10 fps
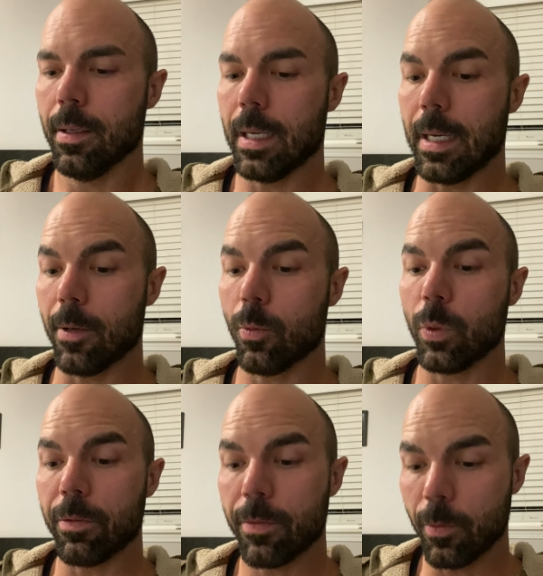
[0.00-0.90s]
uh,
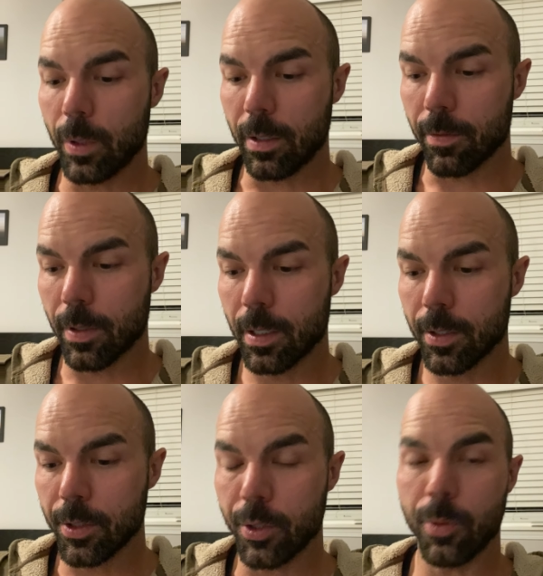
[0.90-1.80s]
we've we've
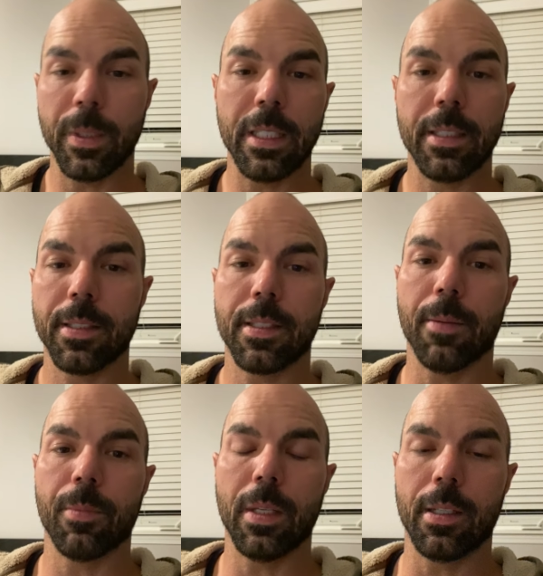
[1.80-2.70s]
zoomed into
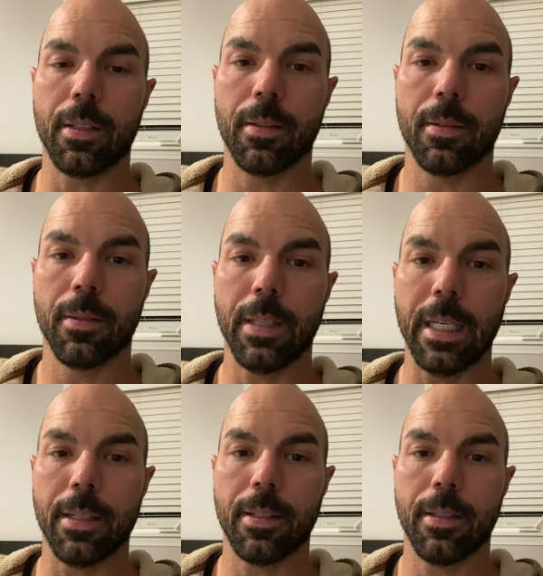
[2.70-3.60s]
something
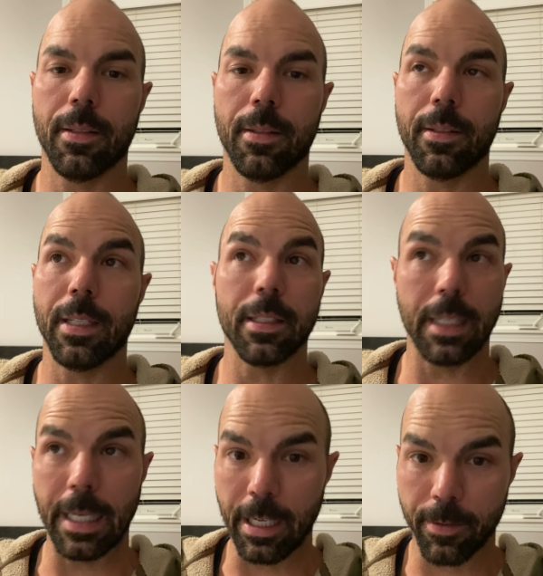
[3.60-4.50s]
that doesn't
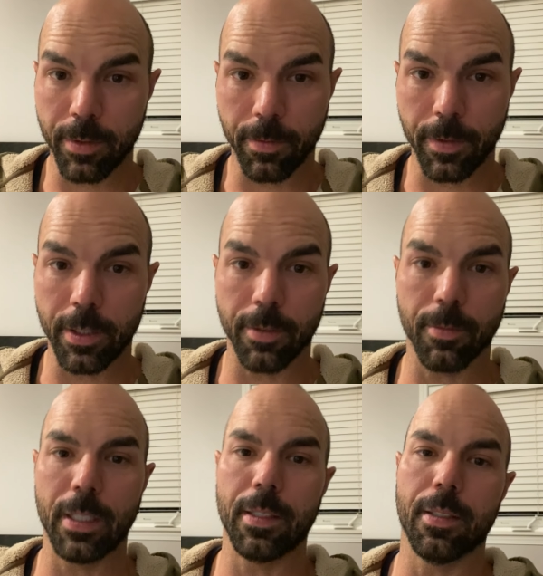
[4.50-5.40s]
have sufficient
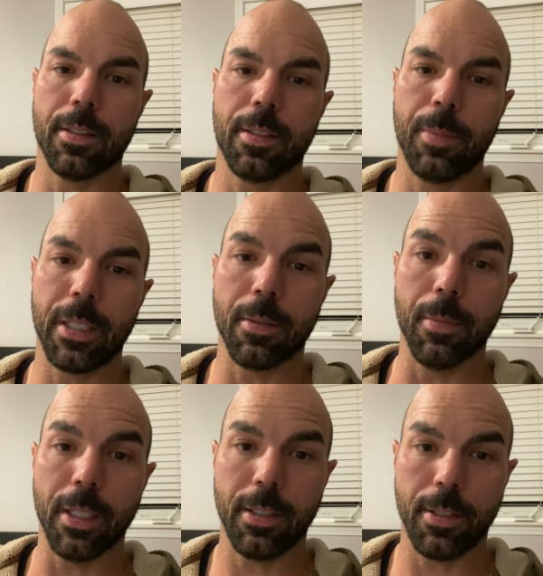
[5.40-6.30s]
reasons to be
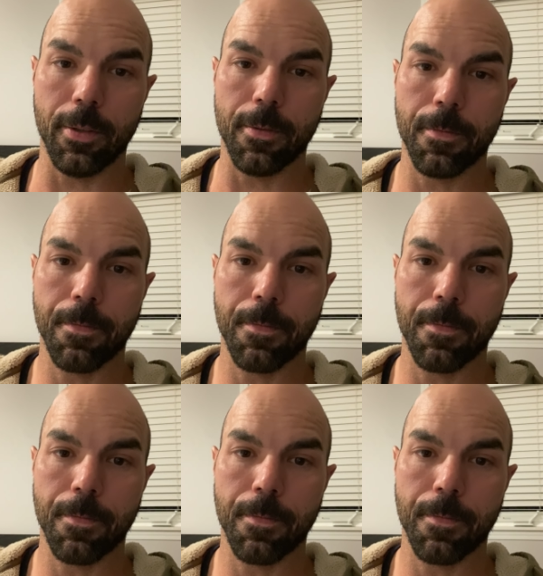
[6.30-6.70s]
committed to,